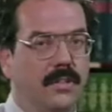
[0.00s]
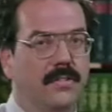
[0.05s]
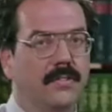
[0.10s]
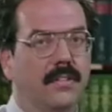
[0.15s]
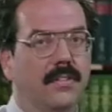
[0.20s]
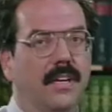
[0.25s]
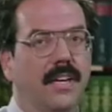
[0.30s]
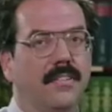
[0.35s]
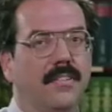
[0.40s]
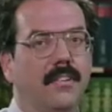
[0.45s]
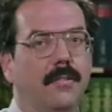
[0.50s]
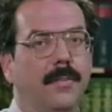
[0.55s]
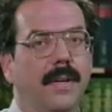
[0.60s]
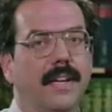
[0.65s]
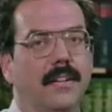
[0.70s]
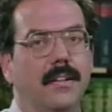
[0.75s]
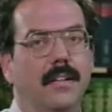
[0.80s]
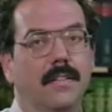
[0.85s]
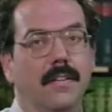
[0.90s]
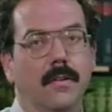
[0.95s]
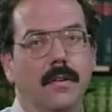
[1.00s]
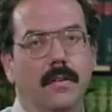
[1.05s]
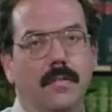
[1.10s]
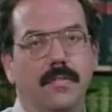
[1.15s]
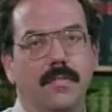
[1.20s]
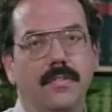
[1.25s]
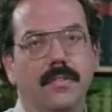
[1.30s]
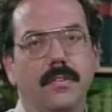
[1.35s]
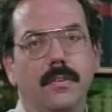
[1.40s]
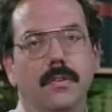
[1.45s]
Just as I suspected, there are a
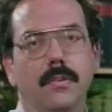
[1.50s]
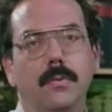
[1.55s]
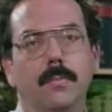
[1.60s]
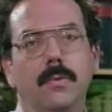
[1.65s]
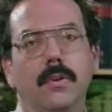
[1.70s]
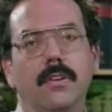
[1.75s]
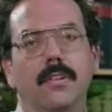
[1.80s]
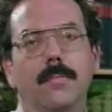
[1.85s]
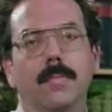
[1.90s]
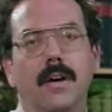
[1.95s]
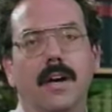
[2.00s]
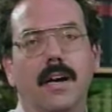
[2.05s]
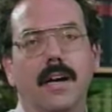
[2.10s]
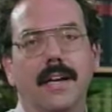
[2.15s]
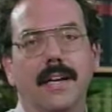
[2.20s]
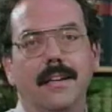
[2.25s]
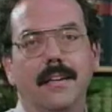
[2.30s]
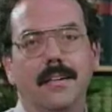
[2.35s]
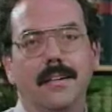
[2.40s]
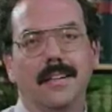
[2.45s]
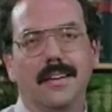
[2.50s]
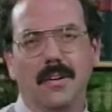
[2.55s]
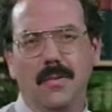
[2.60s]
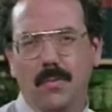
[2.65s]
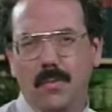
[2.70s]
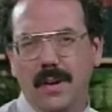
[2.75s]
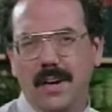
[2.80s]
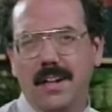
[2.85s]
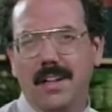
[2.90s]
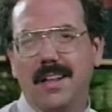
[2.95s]
few books behind.
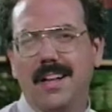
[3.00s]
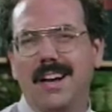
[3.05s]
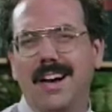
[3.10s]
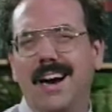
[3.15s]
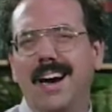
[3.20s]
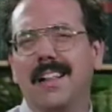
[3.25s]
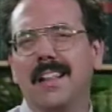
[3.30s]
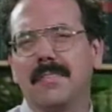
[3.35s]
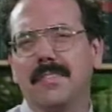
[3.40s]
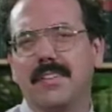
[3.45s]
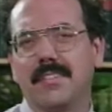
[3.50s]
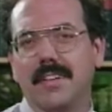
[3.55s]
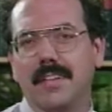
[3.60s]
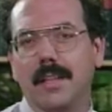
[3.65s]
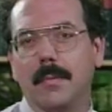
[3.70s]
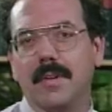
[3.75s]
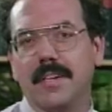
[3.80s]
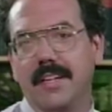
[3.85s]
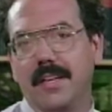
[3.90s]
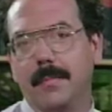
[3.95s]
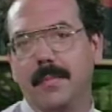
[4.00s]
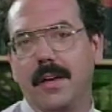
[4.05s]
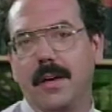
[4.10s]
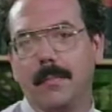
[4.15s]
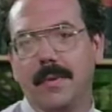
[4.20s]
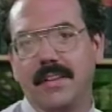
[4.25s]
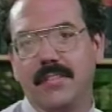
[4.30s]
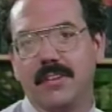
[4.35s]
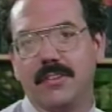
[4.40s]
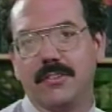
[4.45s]
Well, I'll have to send them an
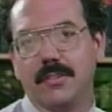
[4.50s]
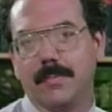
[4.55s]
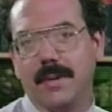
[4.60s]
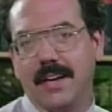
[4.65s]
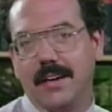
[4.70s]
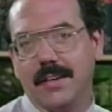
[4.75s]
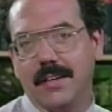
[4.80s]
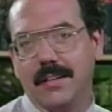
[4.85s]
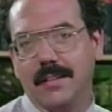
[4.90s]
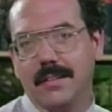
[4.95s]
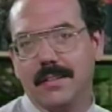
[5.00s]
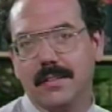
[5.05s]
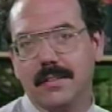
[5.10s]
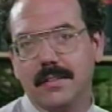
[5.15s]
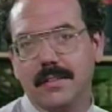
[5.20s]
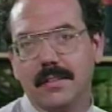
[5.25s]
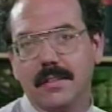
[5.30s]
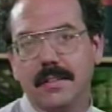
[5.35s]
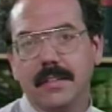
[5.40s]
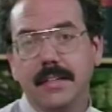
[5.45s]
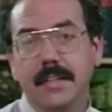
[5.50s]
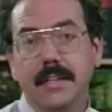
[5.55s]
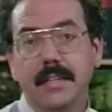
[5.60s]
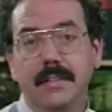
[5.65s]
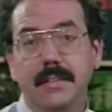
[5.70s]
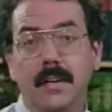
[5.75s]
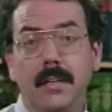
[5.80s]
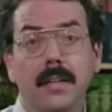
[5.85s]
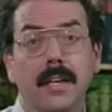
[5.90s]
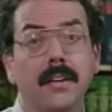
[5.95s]
email message about it.
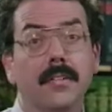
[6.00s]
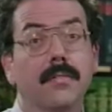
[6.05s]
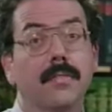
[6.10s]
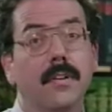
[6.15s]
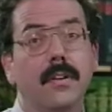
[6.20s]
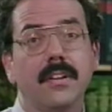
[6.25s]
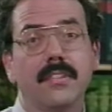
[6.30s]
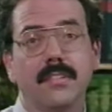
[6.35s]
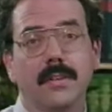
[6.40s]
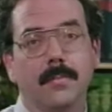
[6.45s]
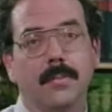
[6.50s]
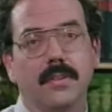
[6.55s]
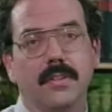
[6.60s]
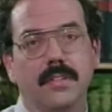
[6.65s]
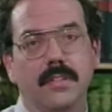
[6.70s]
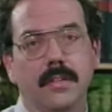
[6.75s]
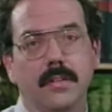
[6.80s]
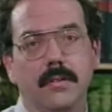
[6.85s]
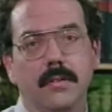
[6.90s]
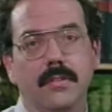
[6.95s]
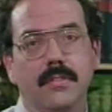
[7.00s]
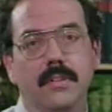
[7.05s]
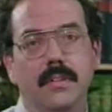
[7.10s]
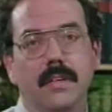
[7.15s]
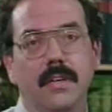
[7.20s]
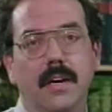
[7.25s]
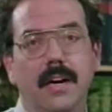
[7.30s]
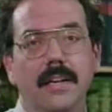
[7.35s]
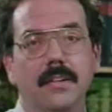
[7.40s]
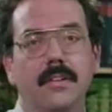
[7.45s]
Telnet is very simple to use.
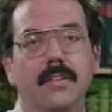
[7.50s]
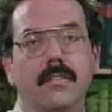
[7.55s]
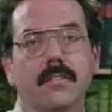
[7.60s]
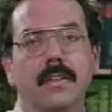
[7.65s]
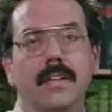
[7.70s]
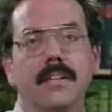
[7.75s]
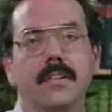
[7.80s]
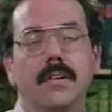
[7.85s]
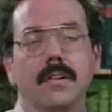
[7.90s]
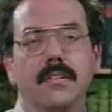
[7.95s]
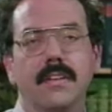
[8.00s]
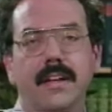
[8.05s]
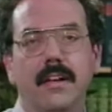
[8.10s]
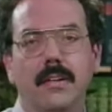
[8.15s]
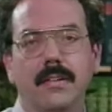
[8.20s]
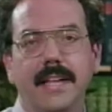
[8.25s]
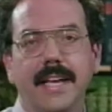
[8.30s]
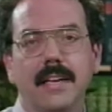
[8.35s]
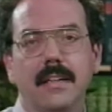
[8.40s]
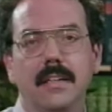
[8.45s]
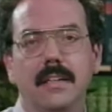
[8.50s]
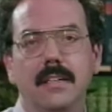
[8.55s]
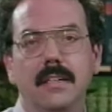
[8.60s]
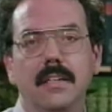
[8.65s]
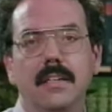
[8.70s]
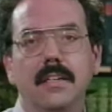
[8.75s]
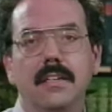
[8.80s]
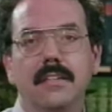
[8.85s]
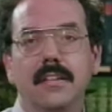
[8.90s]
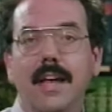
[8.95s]
I just clicked on Telnet,
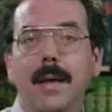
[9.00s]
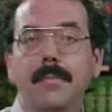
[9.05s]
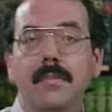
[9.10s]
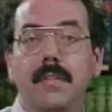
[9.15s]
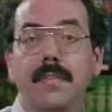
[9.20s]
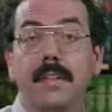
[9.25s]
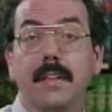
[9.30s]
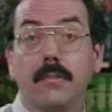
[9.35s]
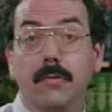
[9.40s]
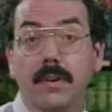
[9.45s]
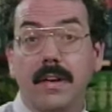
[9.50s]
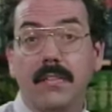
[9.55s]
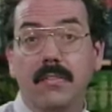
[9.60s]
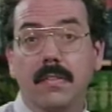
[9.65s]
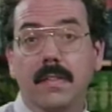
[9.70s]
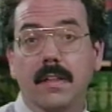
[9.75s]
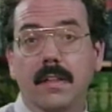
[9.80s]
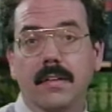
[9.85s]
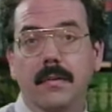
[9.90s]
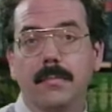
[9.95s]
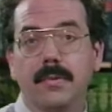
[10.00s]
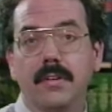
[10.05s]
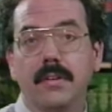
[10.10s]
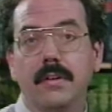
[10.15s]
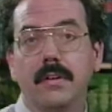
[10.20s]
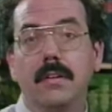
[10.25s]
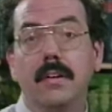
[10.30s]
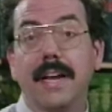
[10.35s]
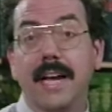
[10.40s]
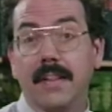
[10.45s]
typed in the address of the
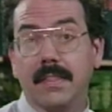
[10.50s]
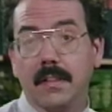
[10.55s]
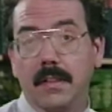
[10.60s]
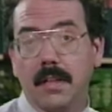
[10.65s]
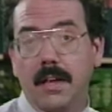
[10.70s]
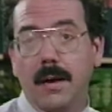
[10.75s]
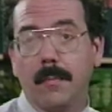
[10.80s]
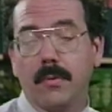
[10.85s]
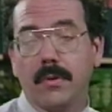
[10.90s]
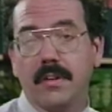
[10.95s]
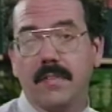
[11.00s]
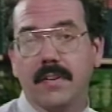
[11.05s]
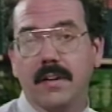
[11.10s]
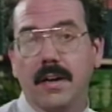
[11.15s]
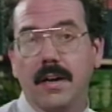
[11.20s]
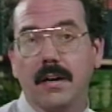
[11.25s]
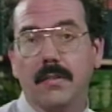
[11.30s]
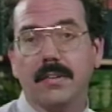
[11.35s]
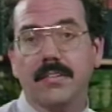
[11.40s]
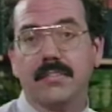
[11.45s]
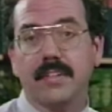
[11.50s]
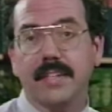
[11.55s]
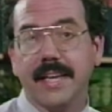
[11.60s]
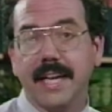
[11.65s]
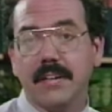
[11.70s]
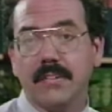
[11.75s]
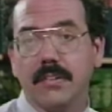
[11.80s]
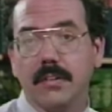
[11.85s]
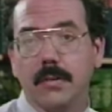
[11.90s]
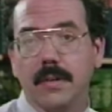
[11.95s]
computer at the Library of Congress to
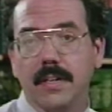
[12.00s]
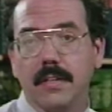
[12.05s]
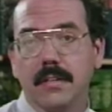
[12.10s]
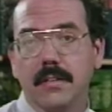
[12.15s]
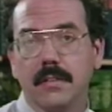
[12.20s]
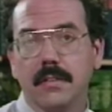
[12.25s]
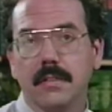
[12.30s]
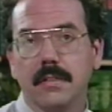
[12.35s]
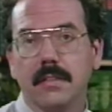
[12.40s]
get to it.